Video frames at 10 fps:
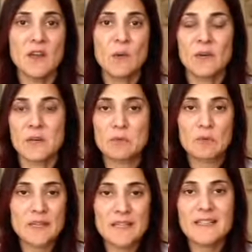when I'm
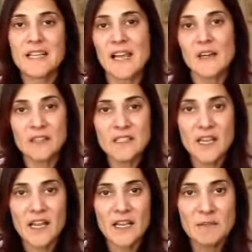really tight on
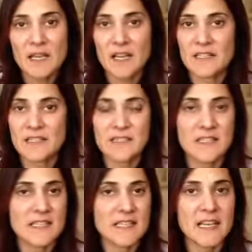time and just
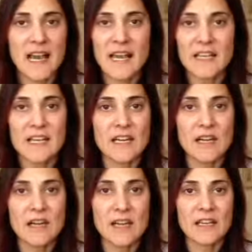need to get out of
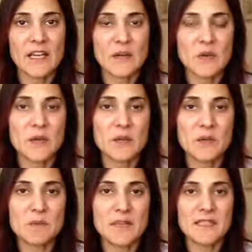here and get going with
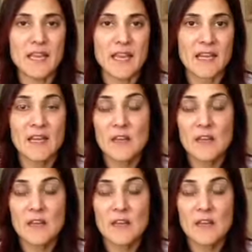my day.